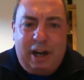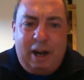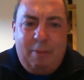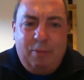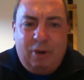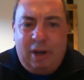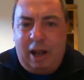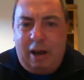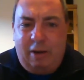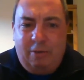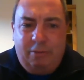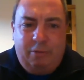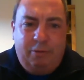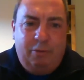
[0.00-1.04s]
I'm going to
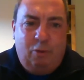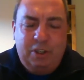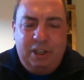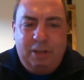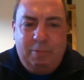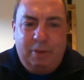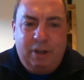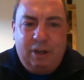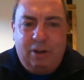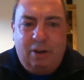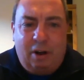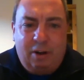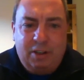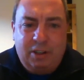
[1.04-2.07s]
have $14 million
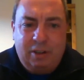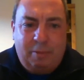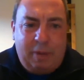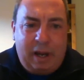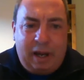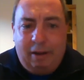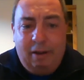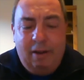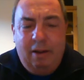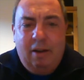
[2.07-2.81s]
in the bank.